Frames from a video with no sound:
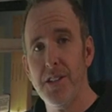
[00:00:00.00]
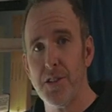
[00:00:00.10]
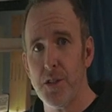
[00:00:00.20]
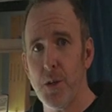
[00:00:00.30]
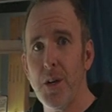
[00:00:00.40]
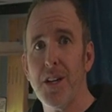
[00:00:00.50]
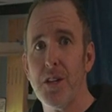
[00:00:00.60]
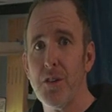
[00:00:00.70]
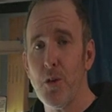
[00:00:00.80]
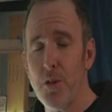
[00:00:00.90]
So
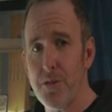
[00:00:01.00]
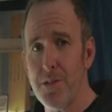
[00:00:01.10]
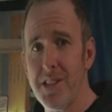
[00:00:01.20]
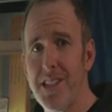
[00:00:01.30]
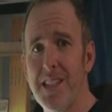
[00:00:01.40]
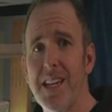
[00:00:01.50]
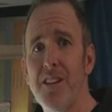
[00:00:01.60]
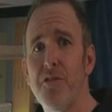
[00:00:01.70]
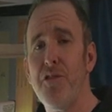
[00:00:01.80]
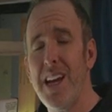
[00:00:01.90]
growing from seed
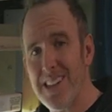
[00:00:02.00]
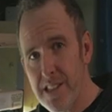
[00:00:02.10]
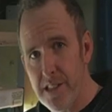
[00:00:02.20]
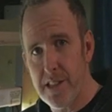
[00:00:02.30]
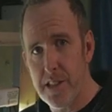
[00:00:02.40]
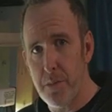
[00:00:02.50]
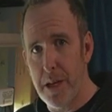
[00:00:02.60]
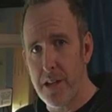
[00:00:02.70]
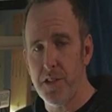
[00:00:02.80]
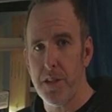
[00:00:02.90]
vastly
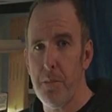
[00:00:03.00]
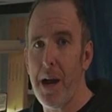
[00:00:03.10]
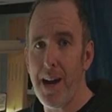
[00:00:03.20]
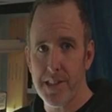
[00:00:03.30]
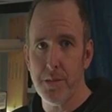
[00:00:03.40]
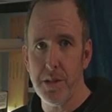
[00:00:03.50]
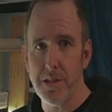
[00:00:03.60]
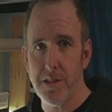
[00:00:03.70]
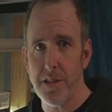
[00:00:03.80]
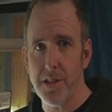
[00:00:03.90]
expands the
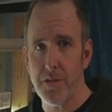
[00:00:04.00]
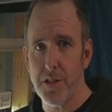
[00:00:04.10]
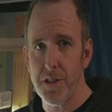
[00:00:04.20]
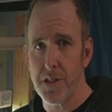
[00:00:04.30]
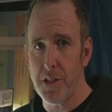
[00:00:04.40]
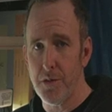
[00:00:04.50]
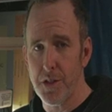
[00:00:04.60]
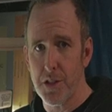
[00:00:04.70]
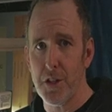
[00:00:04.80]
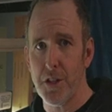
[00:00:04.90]
possibilities for yourself
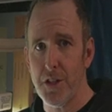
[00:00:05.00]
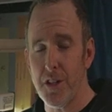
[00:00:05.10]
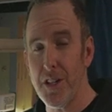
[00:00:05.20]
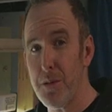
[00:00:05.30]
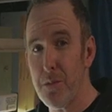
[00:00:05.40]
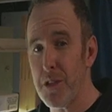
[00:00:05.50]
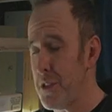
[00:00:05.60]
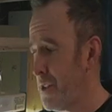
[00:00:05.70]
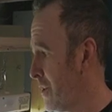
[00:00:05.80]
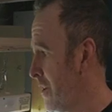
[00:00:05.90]
as a gardener. Number
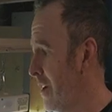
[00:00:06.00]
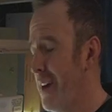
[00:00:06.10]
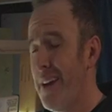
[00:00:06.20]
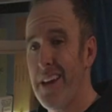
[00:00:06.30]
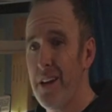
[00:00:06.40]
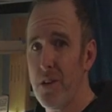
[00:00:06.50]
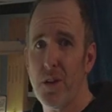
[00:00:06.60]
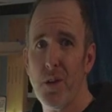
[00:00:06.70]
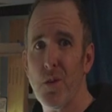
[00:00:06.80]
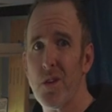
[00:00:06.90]
two, here
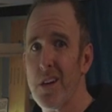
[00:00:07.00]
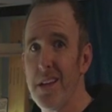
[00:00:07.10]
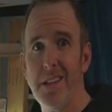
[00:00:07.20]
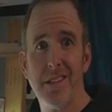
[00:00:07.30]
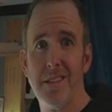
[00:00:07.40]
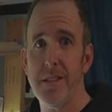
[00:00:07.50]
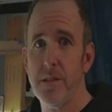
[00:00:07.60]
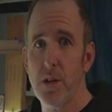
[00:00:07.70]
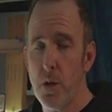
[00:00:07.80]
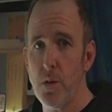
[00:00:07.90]
in New York, it's
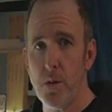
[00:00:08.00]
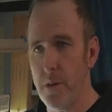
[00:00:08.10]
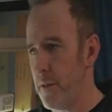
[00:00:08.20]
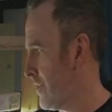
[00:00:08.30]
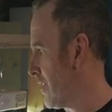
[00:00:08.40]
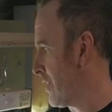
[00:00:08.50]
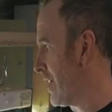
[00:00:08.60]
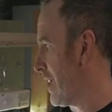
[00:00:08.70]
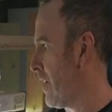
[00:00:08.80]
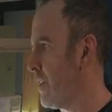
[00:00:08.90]
still cold. It's like
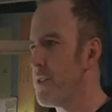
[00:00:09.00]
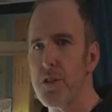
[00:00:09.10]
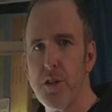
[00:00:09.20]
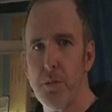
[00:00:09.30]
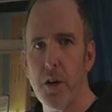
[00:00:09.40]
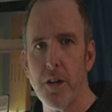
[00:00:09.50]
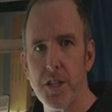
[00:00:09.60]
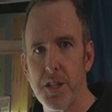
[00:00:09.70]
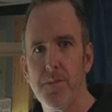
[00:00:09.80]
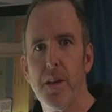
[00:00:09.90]
right now, it's early
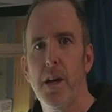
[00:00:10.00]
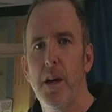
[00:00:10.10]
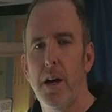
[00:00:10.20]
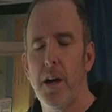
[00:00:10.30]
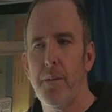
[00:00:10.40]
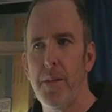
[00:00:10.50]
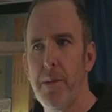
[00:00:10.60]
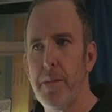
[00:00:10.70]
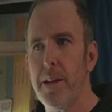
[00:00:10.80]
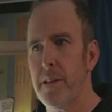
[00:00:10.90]
March. Um,
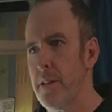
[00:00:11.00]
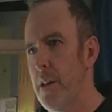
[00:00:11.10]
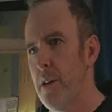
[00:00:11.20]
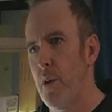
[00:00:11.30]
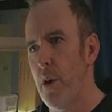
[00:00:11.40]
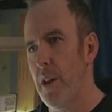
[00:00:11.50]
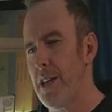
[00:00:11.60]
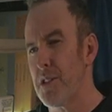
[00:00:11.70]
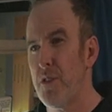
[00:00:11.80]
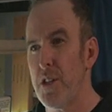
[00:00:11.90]
that means our
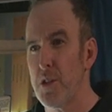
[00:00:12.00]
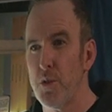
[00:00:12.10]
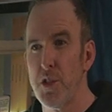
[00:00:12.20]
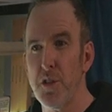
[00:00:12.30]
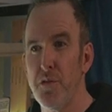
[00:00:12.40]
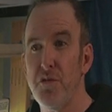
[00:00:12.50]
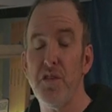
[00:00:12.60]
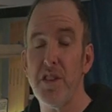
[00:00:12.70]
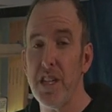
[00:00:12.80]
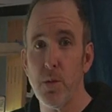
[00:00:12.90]
last frost, we're still
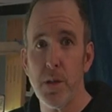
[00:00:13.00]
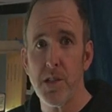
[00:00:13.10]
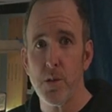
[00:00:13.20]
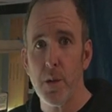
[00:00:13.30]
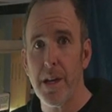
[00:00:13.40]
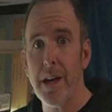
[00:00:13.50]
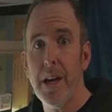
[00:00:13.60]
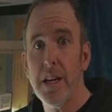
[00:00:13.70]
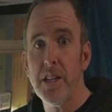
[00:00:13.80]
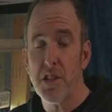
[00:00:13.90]
15 weeks away.
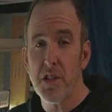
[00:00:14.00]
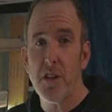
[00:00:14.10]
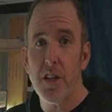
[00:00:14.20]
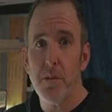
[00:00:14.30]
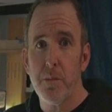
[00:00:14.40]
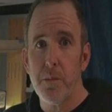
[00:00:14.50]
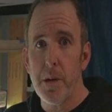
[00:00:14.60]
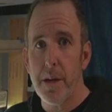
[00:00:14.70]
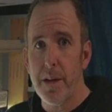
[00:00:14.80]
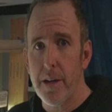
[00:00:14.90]
Starting
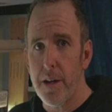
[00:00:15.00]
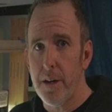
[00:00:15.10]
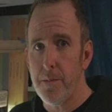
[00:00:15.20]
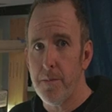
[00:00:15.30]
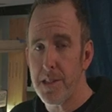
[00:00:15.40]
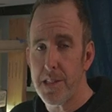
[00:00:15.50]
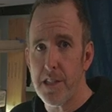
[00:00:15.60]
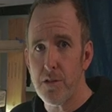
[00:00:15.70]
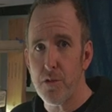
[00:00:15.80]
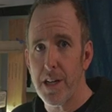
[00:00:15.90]
by um,
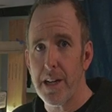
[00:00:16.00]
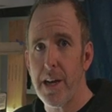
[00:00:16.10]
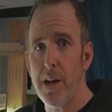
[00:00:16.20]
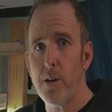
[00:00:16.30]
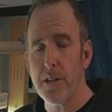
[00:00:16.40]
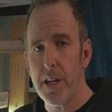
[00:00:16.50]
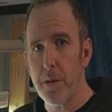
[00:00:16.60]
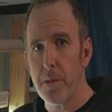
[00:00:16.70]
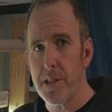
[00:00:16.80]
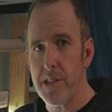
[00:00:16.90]
seed right now and
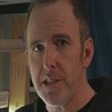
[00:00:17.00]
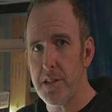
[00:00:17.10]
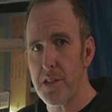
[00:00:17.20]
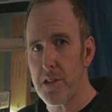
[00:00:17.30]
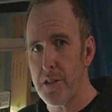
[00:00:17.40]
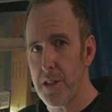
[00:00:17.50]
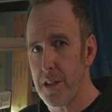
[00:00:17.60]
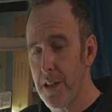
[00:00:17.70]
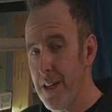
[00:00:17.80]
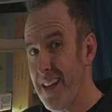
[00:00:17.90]
getting my seed
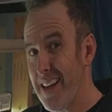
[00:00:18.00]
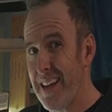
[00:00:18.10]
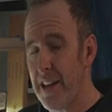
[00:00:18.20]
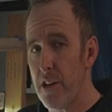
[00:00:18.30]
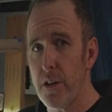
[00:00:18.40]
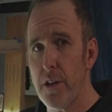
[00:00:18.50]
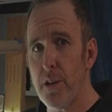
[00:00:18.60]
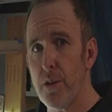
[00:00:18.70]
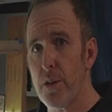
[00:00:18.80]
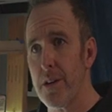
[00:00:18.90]
starting here in
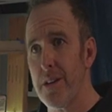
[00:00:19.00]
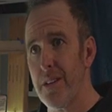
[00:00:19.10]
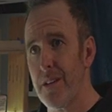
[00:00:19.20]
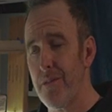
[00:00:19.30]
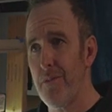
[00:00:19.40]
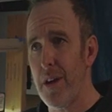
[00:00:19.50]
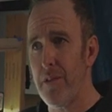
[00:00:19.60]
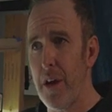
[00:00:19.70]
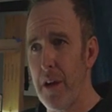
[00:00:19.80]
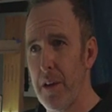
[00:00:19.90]
New York and like I
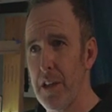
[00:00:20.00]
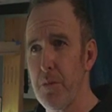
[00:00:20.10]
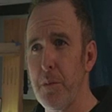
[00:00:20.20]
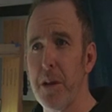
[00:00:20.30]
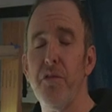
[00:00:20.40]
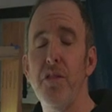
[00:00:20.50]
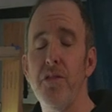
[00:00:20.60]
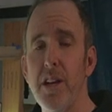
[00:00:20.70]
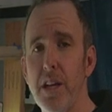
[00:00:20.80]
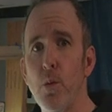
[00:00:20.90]
have, it gives me about a
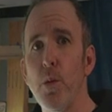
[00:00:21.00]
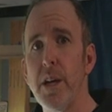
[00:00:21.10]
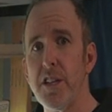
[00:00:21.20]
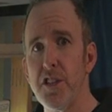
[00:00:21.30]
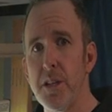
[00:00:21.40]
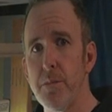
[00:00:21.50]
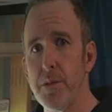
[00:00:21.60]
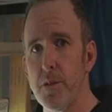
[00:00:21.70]
15 week jump.